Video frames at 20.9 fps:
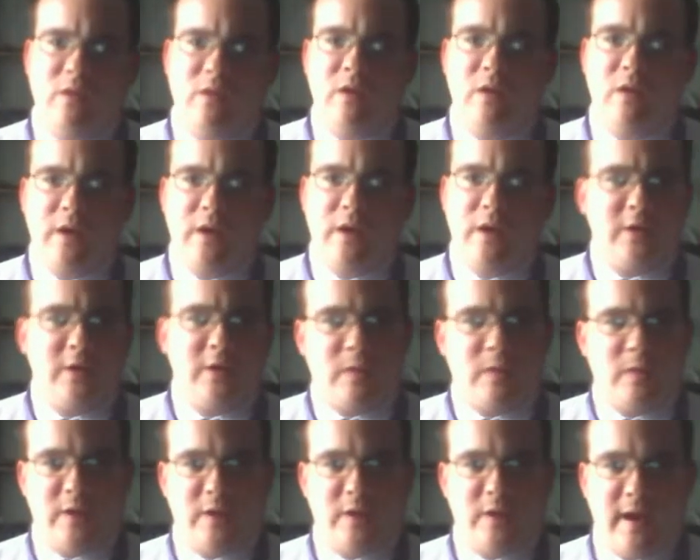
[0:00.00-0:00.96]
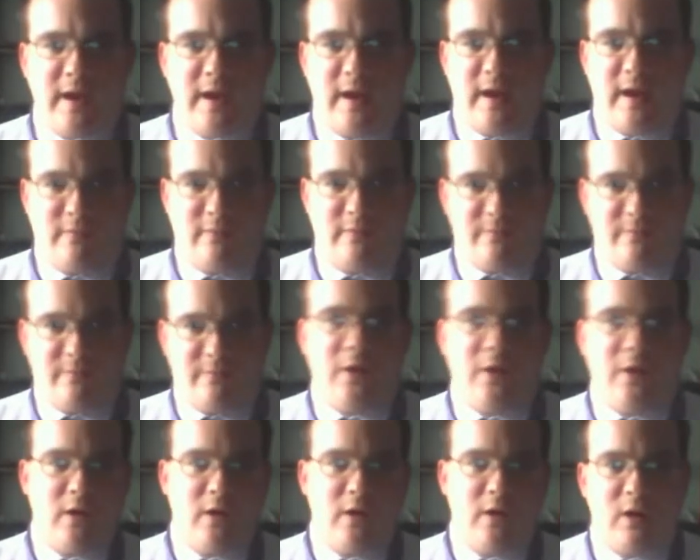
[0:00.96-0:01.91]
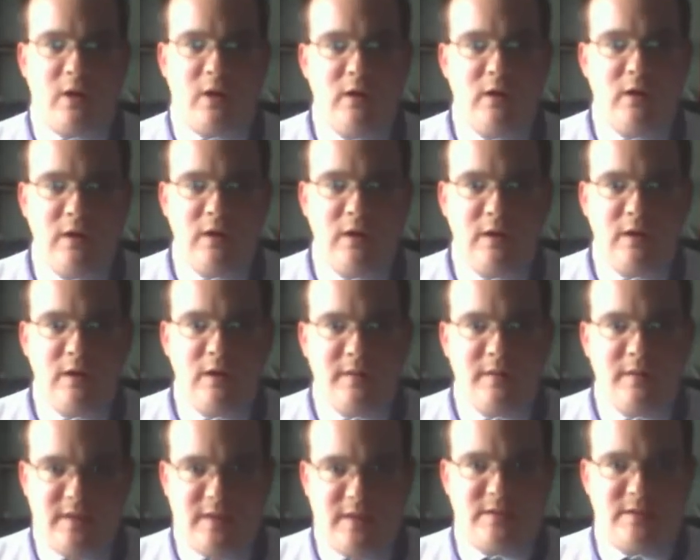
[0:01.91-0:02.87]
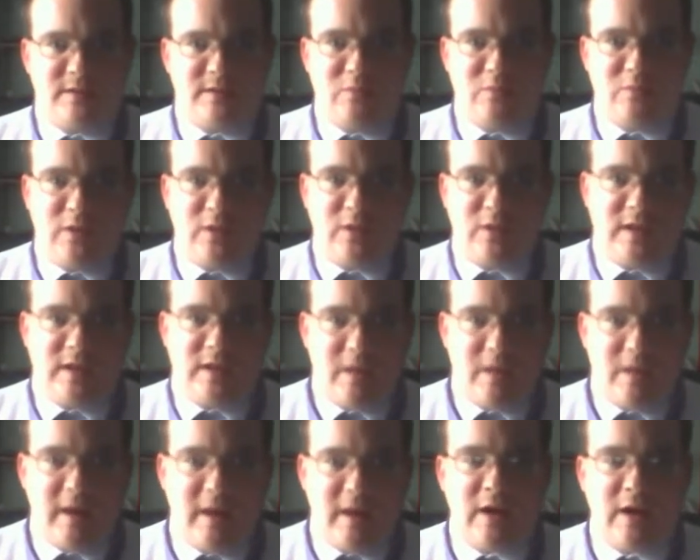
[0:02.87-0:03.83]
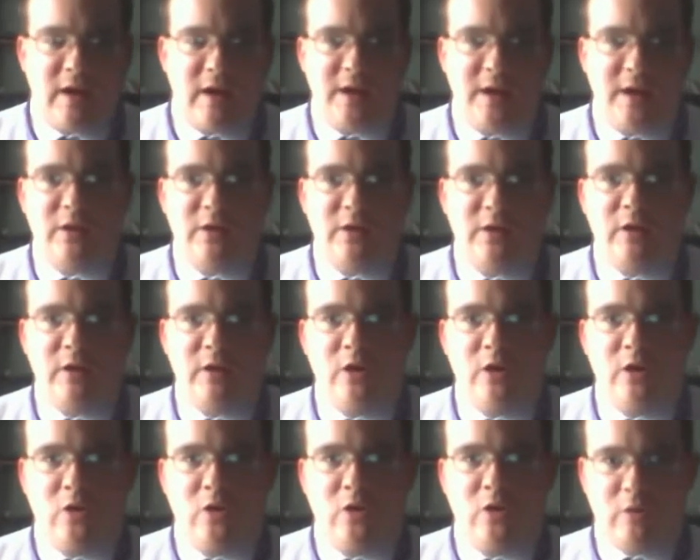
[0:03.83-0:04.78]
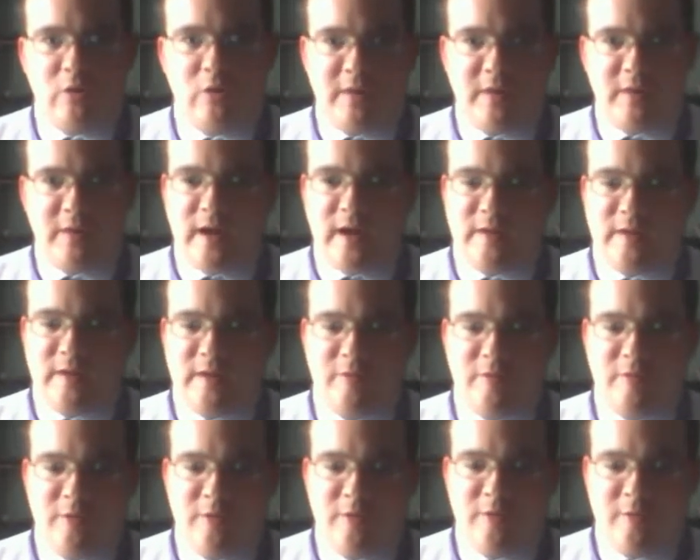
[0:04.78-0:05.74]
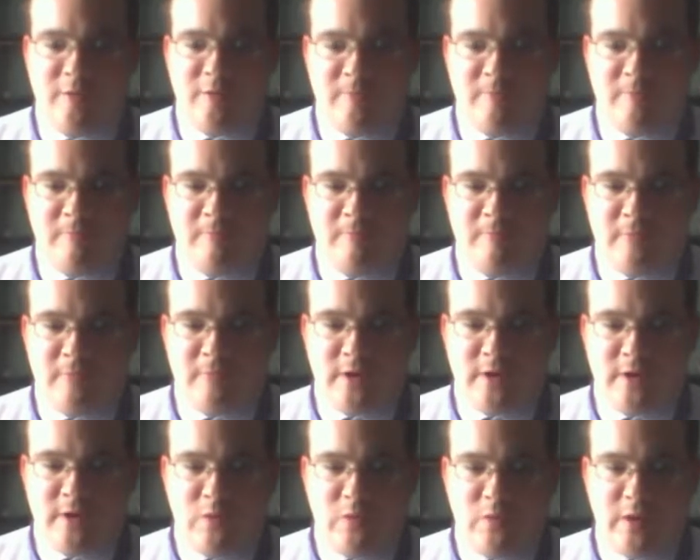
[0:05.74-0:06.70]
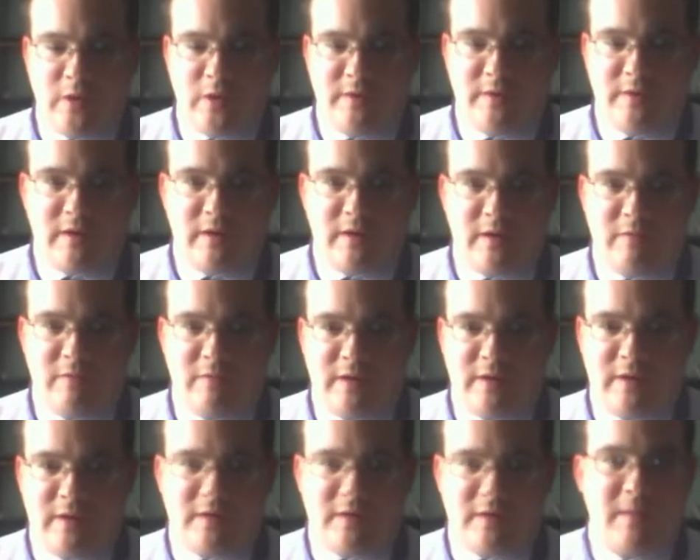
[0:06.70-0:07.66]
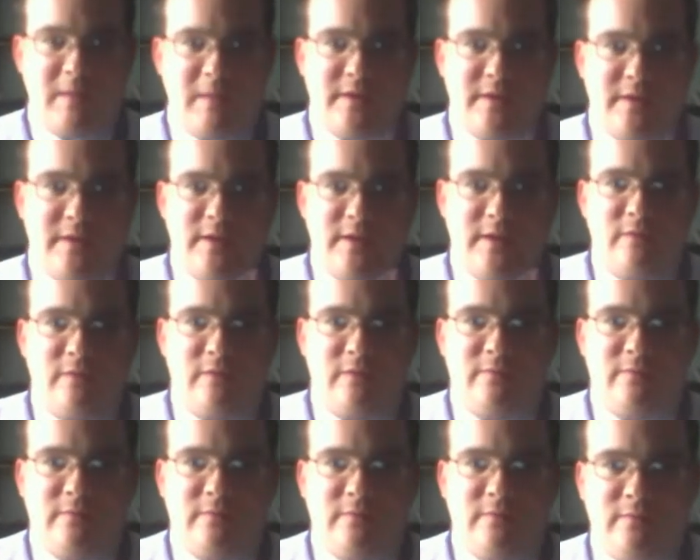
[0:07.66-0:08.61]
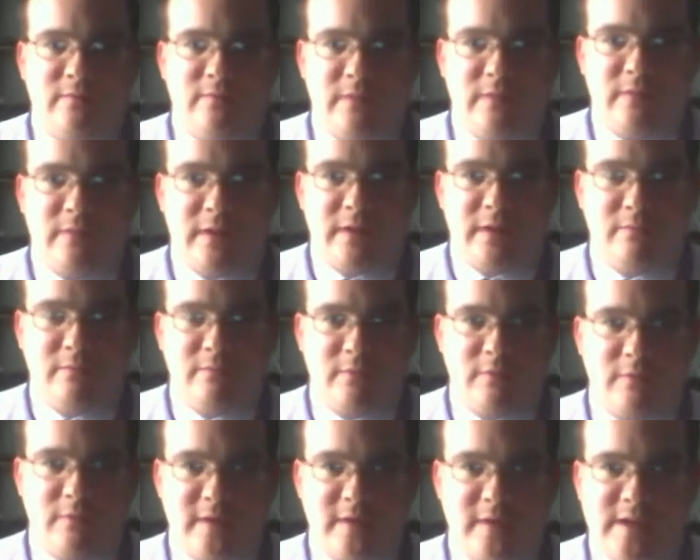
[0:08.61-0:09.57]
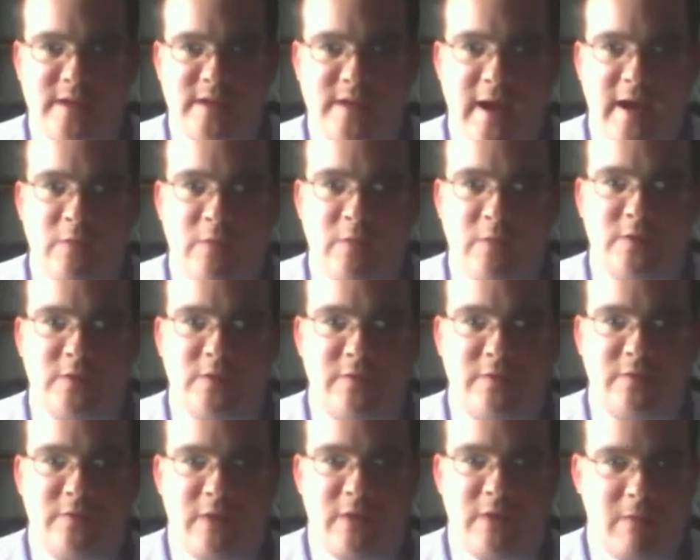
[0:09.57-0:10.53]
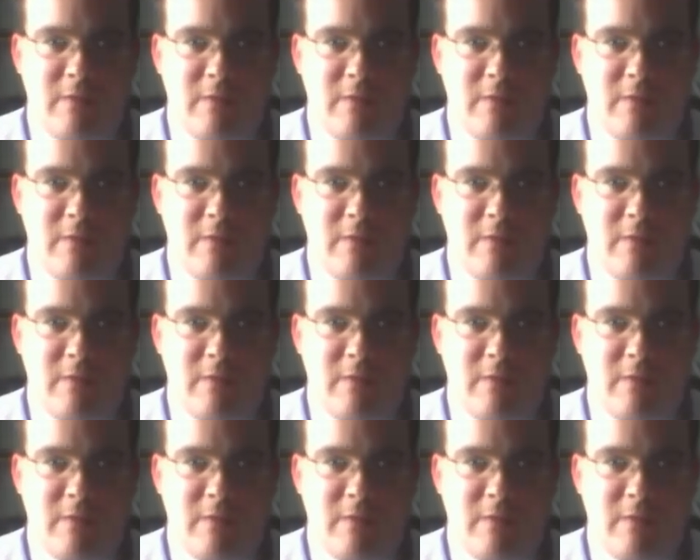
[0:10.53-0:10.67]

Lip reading: and you're like, well, okay, I infer that at some point they got married. Or to be like, where they're making love like crazy animals for a couple of